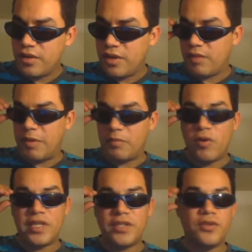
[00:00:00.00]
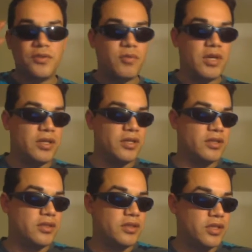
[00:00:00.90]
um, I'm going to uh,
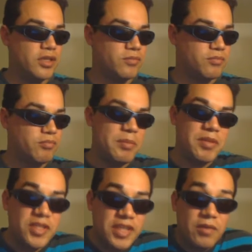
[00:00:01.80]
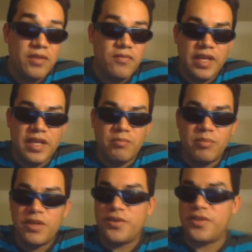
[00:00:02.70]
um, maybe sell them for like a
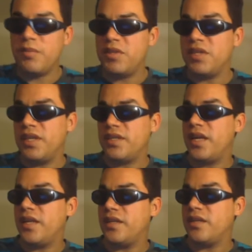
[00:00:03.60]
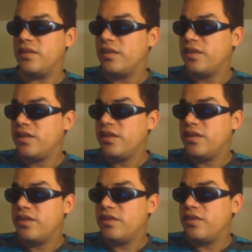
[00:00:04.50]
buck or something like that, at a,
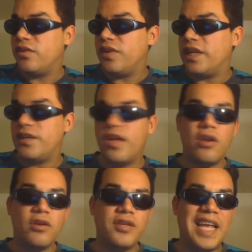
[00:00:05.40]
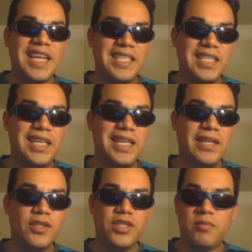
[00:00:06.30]
or like a dollar nineteen
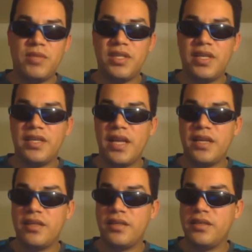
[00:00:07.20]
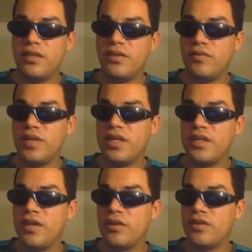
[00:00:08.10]
or something like that, and you know, kind of
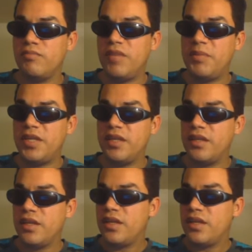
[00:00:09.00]
talk to maybe uh,